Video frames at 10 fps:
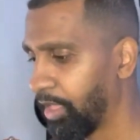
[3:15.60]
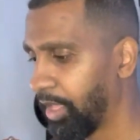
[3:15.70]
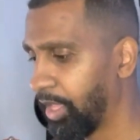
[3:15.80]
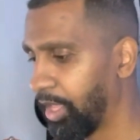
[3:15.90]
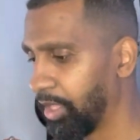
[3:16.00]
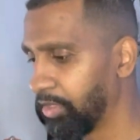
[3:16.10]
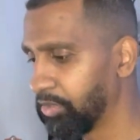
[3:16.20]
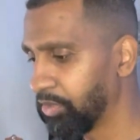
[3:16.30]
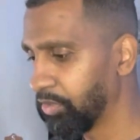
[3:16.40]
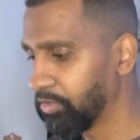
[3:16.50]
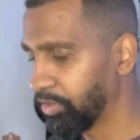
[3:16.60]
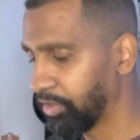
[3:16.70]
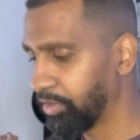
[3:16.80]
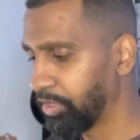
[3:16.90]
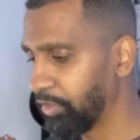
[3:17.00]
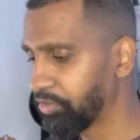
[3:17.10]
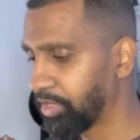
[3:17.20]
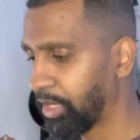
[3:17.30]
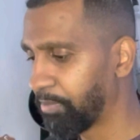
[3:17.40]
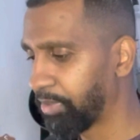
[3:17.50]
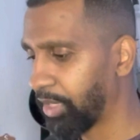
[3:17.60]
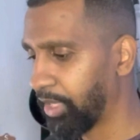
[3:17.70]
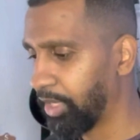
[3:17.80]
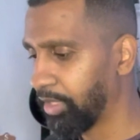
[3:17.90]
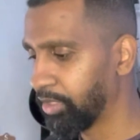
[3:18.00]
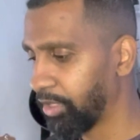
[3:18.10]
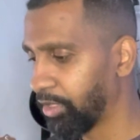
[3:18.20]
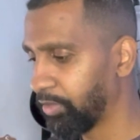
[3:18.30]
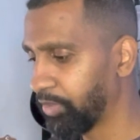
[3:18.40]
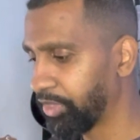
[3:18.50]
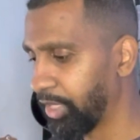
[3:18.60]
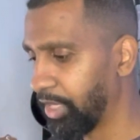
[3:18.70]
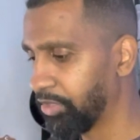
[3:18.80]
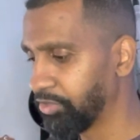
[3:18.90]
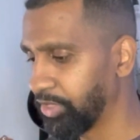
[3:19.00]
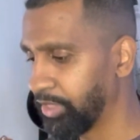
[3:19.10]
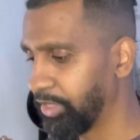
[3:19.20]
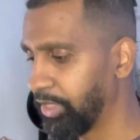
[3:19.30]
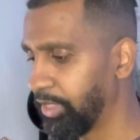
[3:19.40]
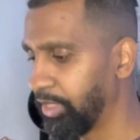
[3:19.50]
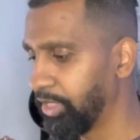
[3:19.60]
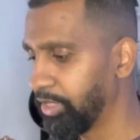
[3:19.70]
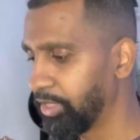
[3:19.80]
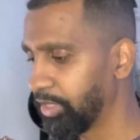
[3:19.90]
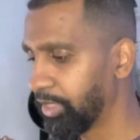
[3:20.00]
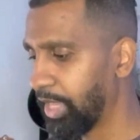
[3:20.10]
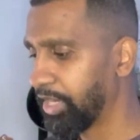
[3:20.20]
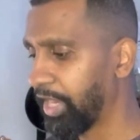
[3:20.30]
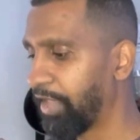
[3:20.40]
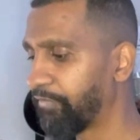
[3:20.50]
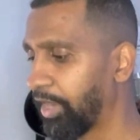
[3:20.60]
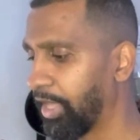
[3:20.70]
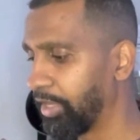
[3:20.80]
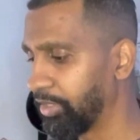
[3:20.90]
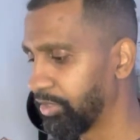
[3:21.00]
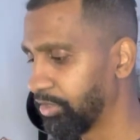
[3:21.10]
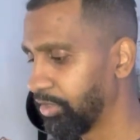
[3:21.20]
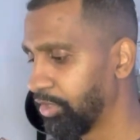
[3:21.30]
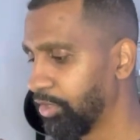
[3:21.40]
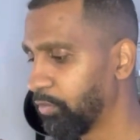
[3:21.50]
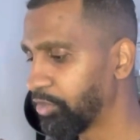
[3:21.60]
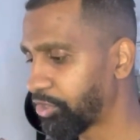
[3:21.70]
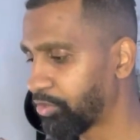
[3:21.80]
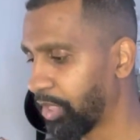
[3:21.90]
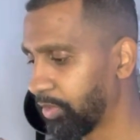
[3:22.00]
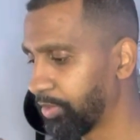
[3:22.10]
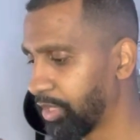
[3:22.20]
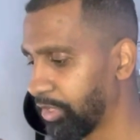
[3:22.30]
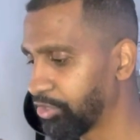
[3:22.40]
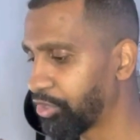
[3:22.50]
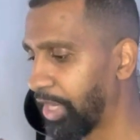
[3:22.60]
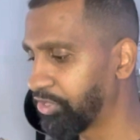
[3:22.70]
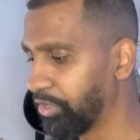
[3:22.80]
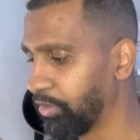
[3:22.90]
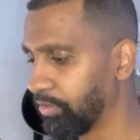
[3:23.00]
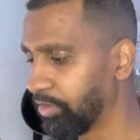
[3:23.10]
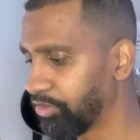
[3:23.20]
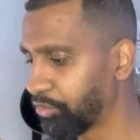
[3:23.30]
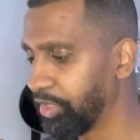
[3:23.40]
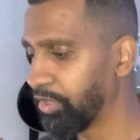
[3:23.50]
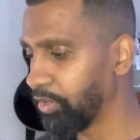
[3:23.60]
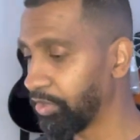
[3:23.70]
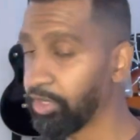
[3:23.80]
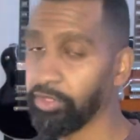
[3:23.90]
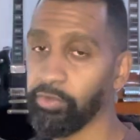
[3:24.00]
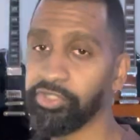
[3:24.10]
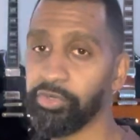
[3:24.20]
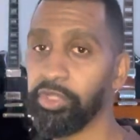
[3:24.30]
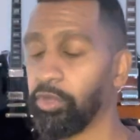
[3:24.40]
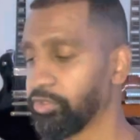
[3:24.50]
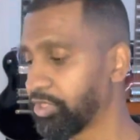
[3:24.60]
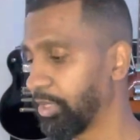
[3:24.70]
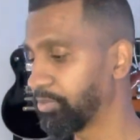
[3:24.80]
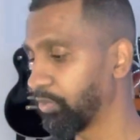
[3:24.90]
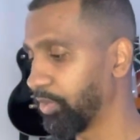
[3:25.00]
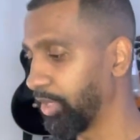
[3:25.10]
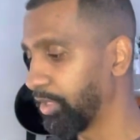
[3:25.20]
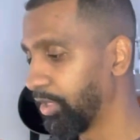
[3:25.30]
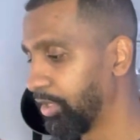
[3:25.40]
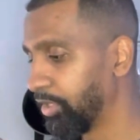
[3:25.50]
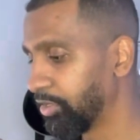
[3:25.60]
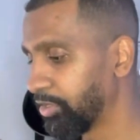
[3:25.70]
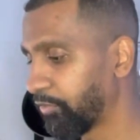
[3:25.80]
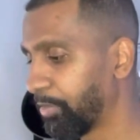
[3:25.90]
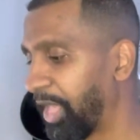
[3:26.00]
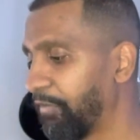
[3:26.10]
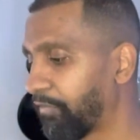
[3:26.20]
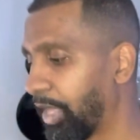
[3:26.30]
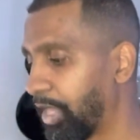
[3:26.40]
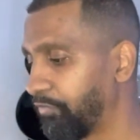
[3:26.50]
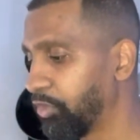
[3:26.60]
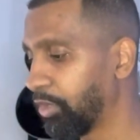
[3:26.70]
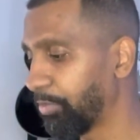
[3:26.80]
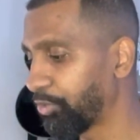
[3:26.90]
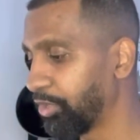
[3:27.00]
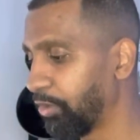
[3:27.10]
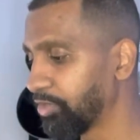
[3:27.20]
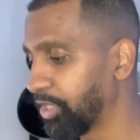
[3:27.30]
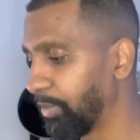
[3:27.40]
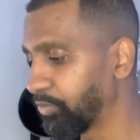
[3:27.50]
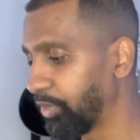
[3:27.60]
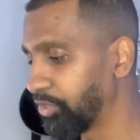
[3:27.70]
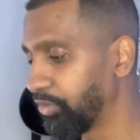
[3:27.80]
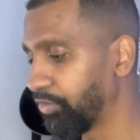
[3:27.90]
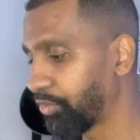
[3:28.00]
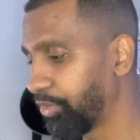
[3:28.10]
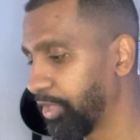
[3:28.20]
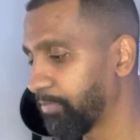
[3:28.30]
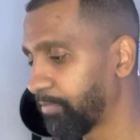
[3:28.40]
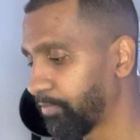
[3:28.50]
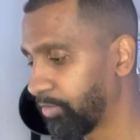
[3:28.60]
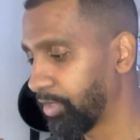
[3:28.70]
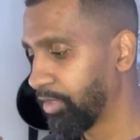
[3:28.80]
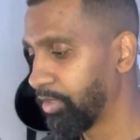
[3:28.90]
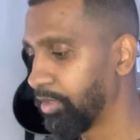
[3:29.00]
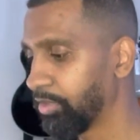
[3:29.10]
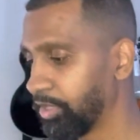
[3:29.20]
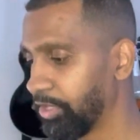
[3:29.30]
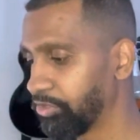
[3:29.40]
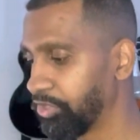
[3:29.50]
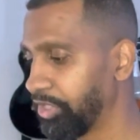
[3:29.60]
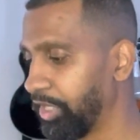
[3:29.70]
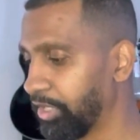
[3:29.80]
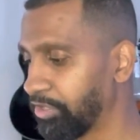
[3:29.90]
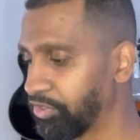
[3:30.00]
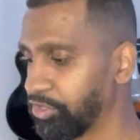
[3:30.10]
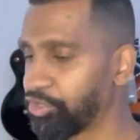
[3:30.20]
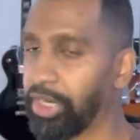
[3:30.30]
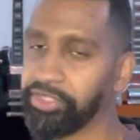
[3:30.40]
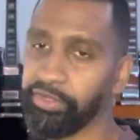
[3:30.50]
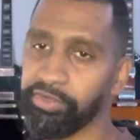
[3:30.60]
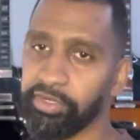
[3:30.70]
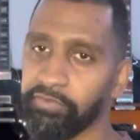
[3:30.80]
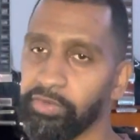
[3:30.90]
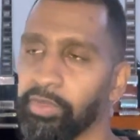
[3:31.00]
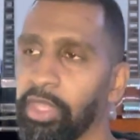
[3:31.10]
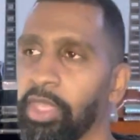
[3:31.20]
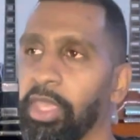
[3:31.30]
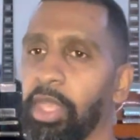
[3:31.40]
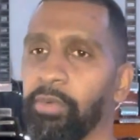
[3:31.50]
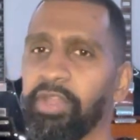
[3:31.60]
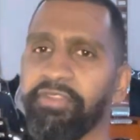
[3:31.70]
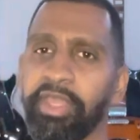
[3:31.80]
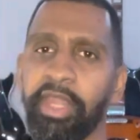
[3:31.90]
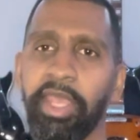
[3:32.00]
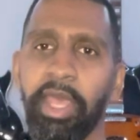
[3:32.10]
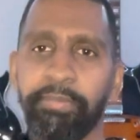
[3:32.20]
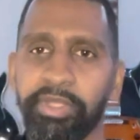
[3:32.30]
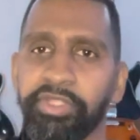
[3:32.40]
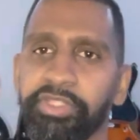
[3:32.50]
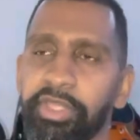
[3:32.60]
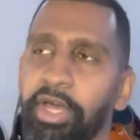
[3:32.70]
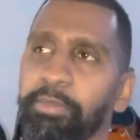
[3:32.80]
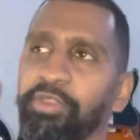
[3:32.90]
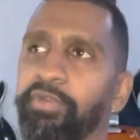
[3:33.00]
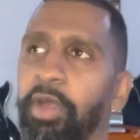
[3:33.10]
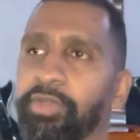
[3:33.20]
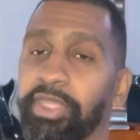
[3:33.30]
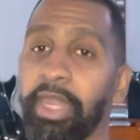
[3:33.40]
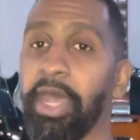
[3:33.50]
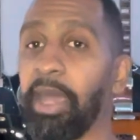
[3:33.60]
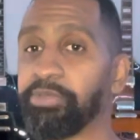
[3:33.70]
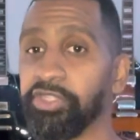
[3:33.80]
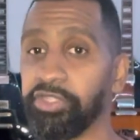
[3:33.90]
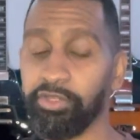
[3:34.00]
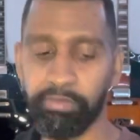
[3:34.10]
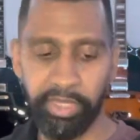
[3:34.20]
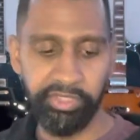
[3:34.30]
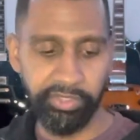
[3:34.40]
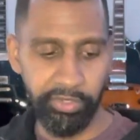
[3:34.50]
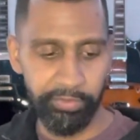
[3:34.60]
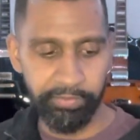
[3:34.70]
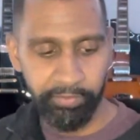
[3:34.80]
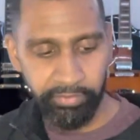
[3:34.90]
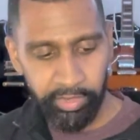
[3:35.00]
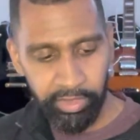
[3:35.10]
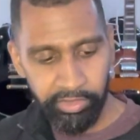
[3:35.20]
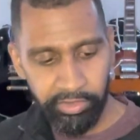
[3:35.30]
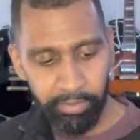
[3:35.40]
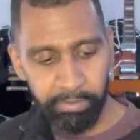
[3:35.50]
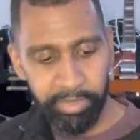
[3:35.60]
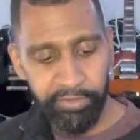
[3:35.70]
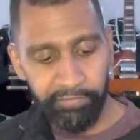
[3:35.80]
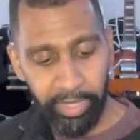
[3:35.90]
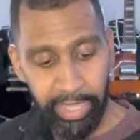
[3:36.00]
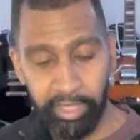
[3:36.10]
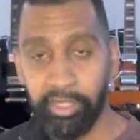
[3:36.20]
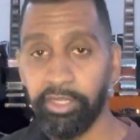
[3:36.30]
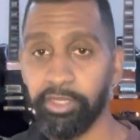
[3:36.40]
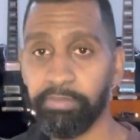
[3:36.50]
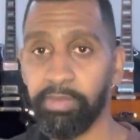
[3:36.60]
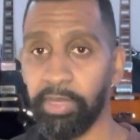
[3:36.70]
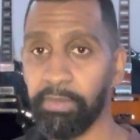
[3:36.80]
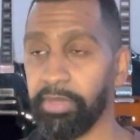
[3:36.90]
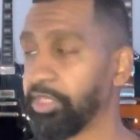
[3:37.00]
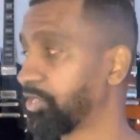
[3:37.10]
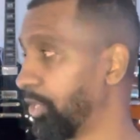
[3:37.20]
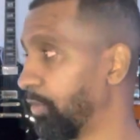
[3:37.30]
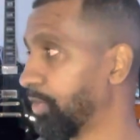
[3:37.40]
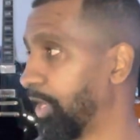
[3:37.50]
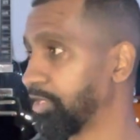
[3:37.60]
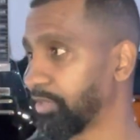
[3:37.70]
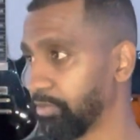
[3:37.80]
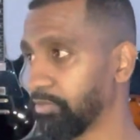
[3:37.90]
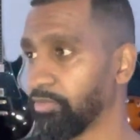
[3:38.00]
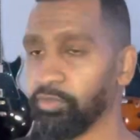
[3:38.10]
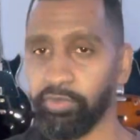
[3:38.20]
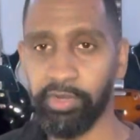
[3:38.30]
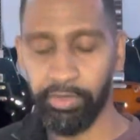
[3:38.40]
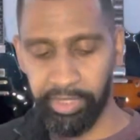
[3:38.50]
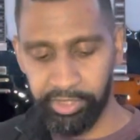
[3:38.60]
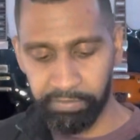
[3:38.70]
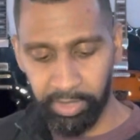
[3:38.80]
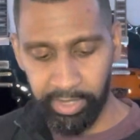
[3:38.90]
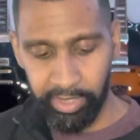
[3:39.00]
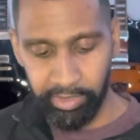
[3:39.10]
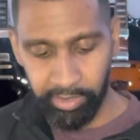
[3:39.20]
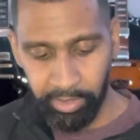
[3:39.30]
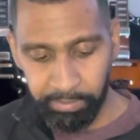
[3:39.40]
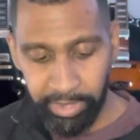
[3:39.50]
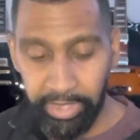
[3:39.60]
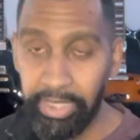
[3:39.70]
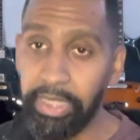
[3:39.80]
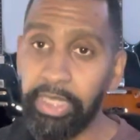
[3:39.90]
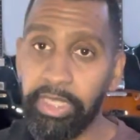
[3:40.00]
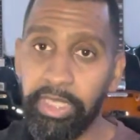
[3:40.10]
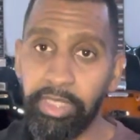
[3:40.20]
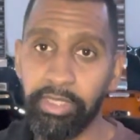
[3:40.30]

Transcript: and the notes that I'm playing along with that, there's a D and an A flat, which create what we call a tritone. In other words, 3 whole steps away. So from A flat, if you go up 3 whole steps, 1, 2, 3, then there's D, and there's this tritone interval. And whenever that happens, you've always got options in your bass note. So B flat could be my bass note, as we've already explained, but E,